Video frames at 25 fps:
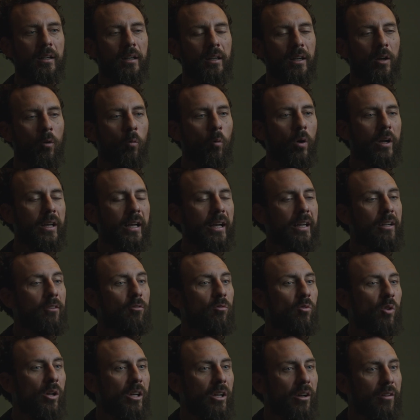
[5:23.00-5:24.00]
Uh, what kind of
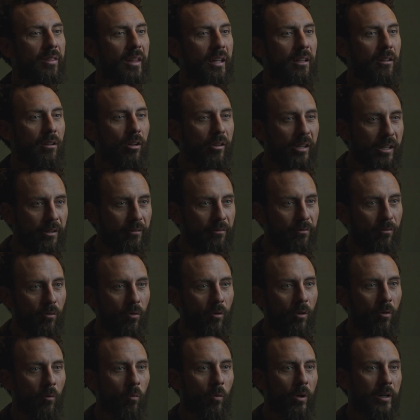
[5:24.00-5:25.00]
work are they looking for?
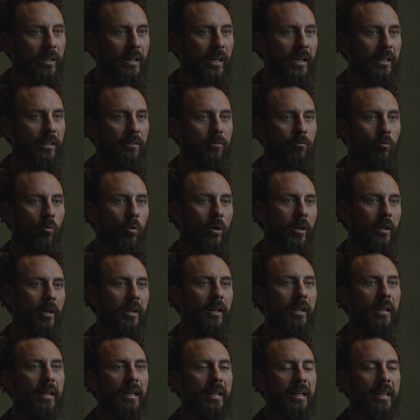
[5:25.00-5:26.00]
What kind of work
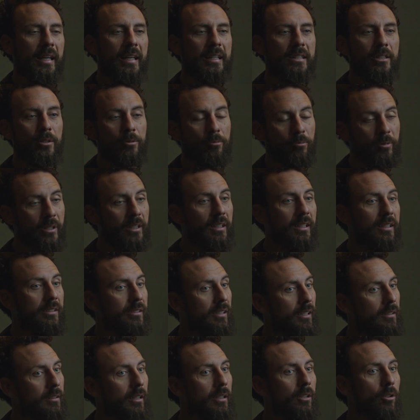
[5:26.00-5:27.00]
is it
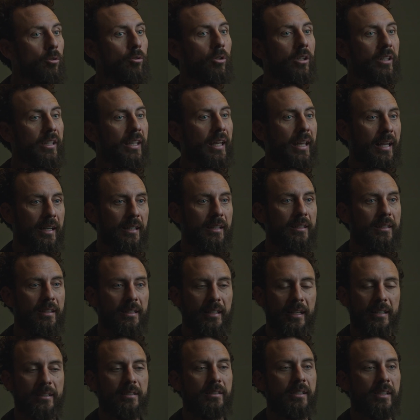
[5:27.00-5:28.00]
realistic that you could get in the
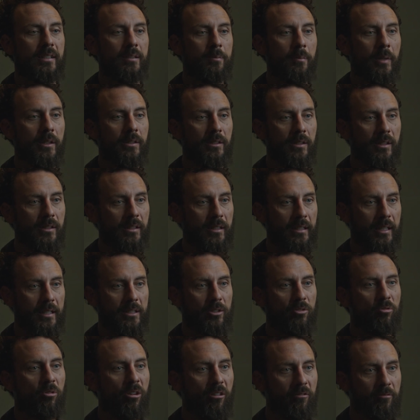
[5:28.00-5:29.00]
next six months, in the next
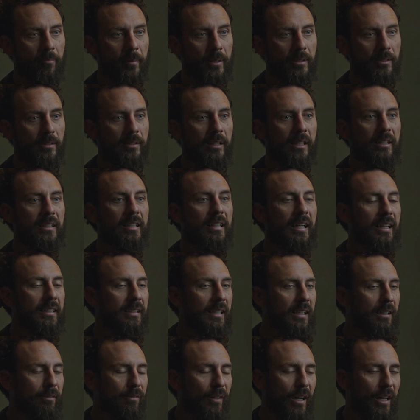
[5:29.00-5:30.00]
12 months? And then
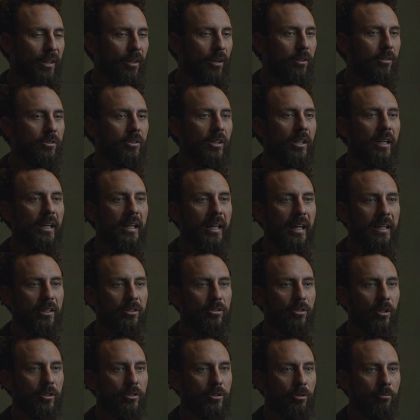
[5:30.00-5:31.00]
identify those and
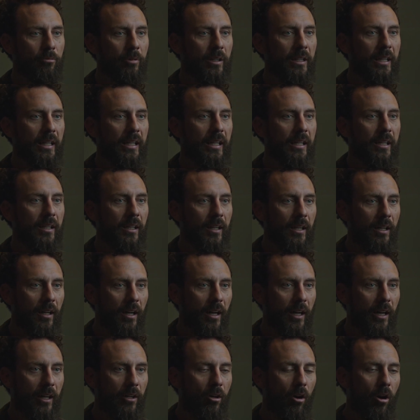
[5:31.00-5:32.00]
start to really
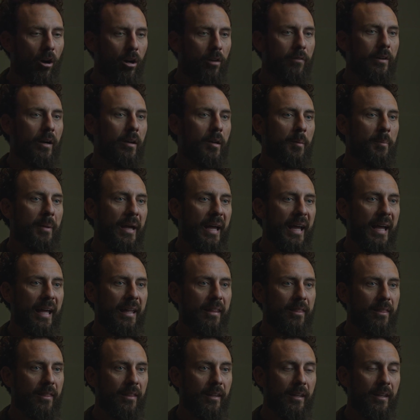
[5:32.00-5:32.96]
uh, carve out a path